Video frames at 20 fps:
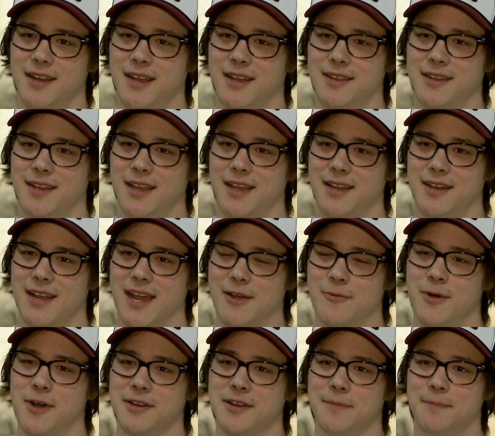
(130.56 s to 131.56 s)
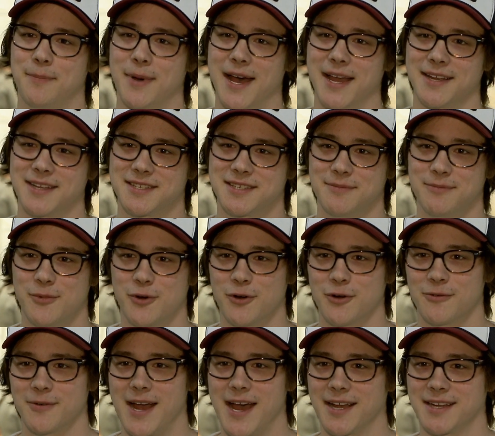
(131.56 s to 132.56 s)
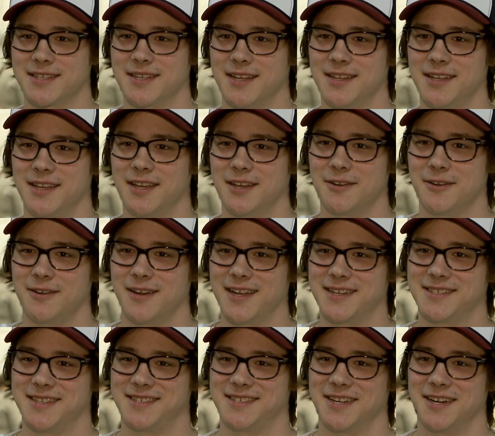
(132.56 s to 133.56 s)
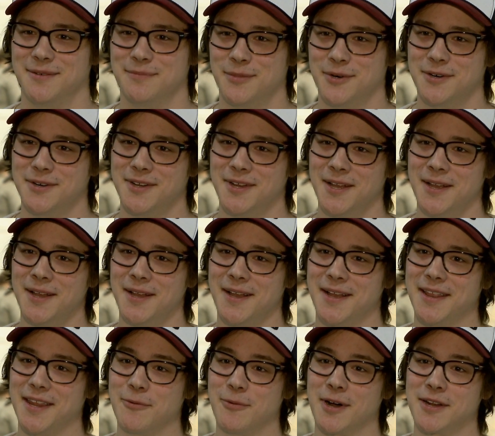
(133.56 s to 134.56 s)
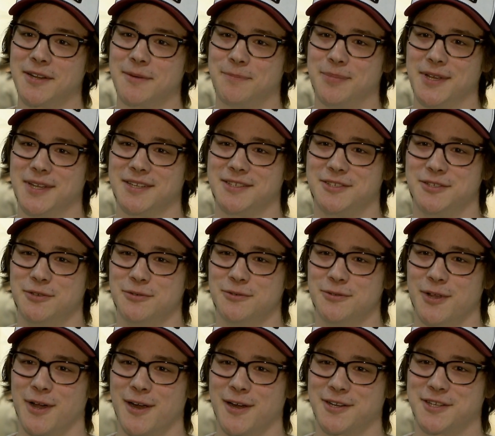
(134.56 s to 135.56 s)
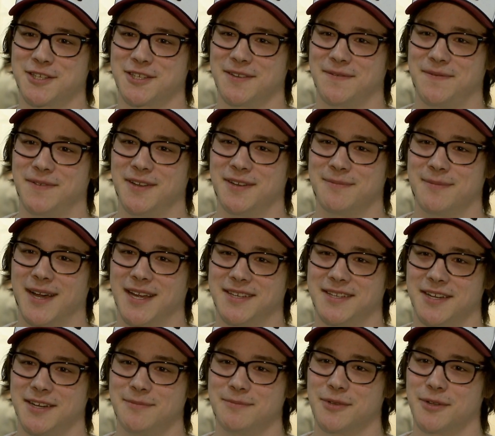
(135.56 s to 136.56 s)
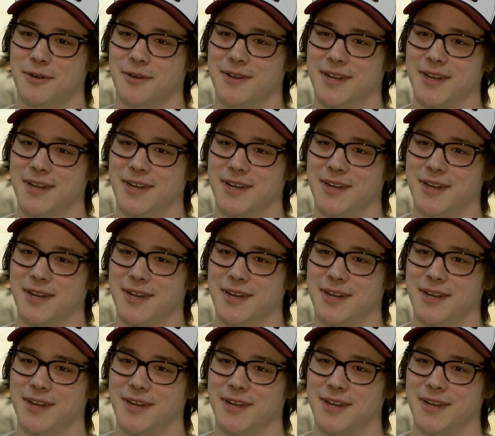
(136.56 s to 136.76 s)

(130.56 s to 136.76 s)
and then I wound up buying some more rocks on the internet to tumble, and they wound up being too large to fit in my tumbler,